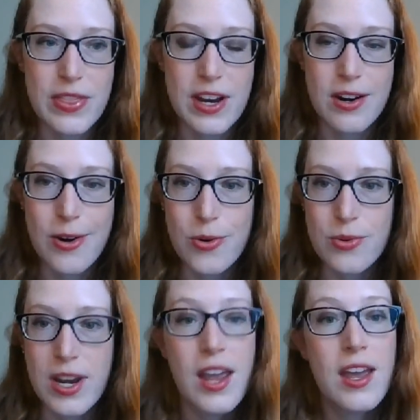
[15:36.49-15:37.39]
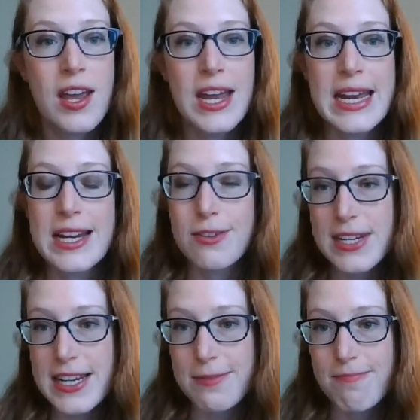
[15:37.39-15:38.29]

their own reading.